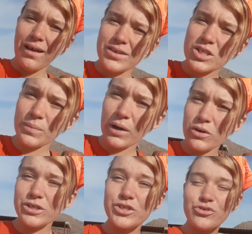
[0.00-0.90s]
So my
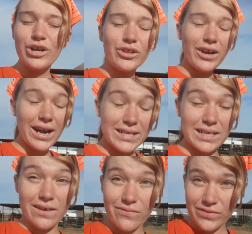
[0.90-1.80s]
horse trailer has
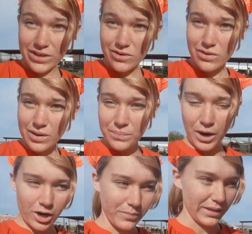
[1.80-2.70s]
a few
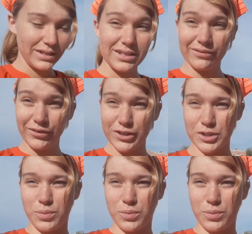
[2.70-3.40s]
compartments. The first